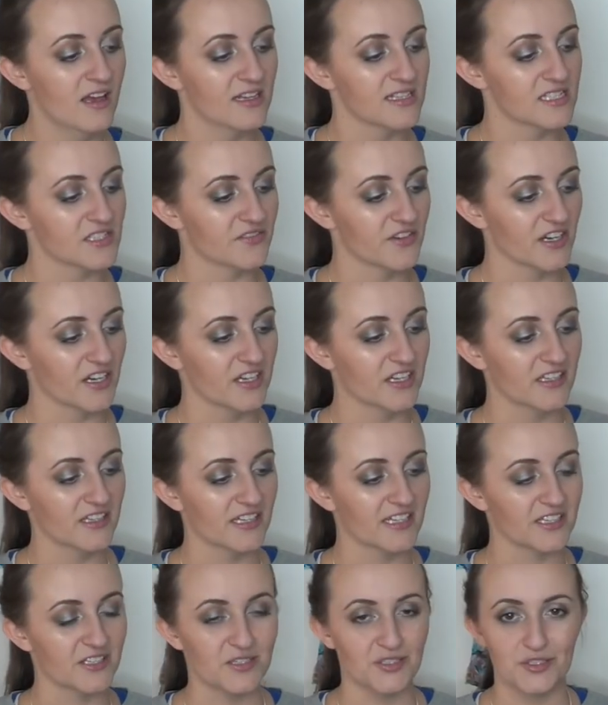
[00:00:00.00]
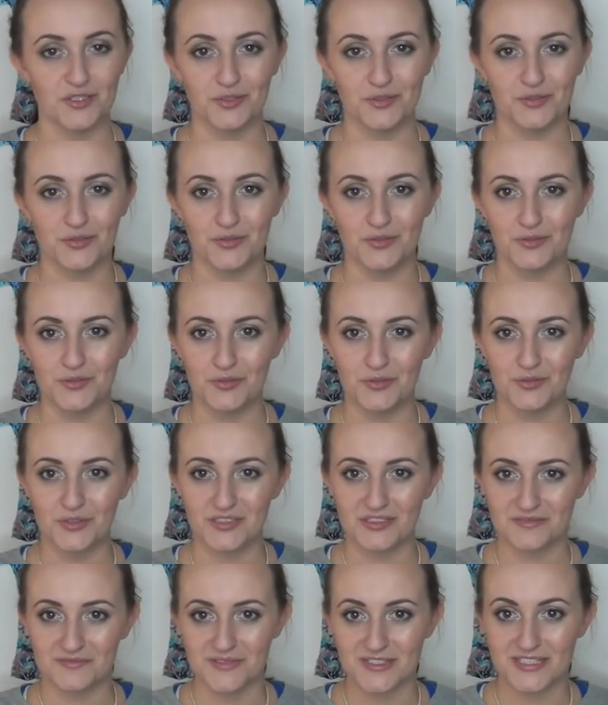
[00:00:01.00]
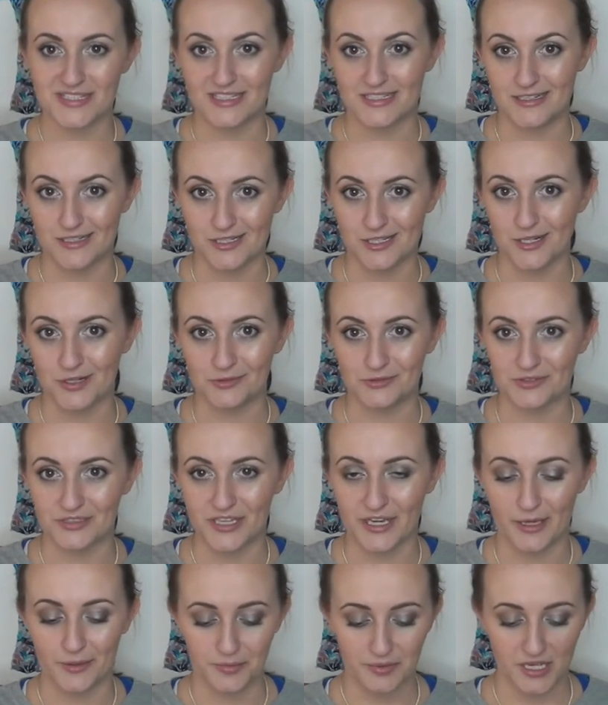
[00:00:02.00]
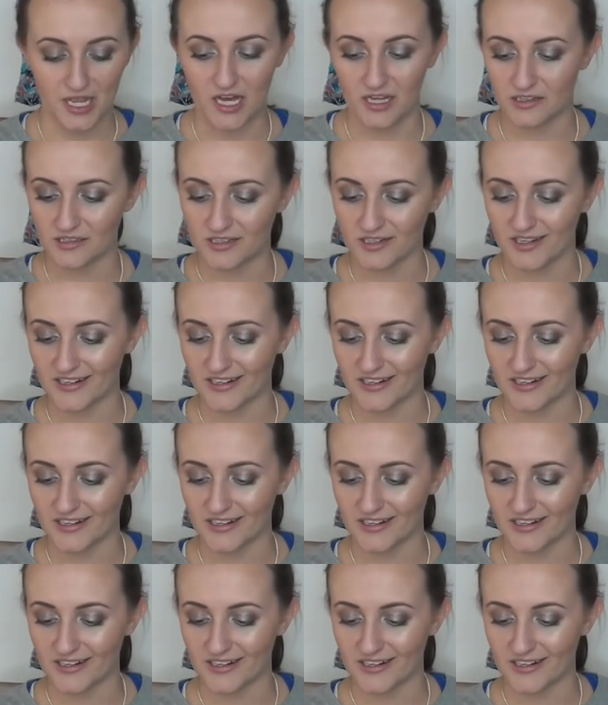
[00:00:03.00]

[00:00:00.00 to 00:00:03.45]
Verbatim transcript: It's a very like nude skin tone type color,